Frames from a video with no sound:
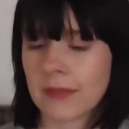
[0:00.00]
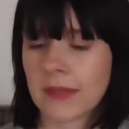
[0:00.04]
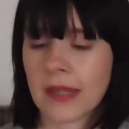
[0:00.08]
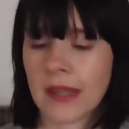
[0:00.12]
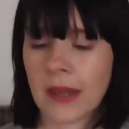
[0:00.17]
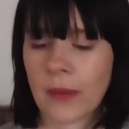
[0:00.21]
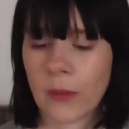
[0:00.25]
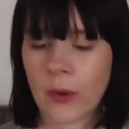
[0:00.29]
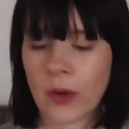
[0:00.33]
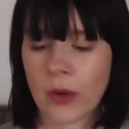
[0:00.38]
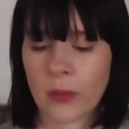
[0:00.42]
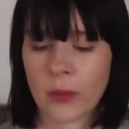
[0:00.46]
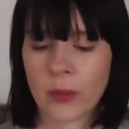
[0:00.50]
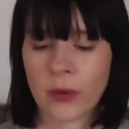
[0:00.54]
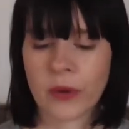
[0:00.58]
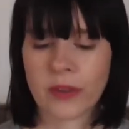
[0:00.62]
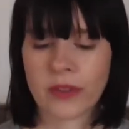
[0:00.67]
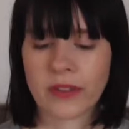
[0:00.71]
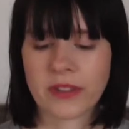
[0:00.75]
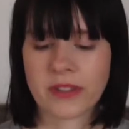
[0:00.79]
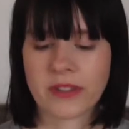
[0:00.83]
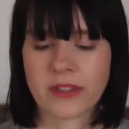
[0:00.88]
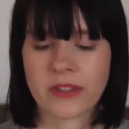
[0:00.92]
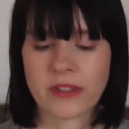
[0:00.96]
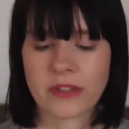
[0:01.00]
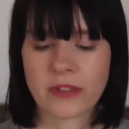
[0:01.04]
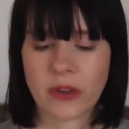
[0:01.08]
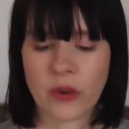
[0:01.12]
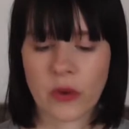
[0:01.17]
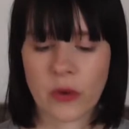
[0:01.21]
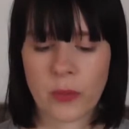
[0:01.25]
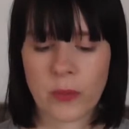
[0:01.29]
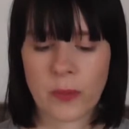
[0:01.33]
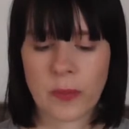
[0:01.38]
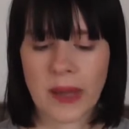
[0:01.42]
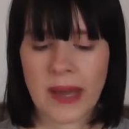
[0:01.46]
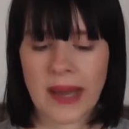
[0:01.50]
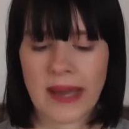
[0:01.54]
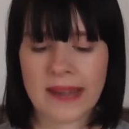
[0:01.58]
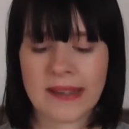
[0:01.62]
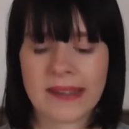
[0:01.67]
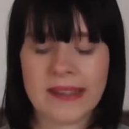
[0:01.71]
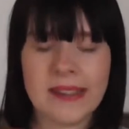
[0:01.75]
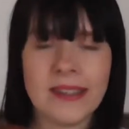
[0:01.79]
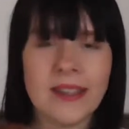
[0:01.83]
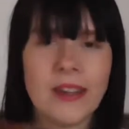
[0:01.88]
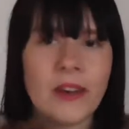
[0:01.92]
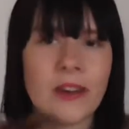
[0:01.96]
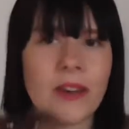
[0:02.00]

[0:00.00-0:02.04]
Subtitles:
I want to burn this so badly.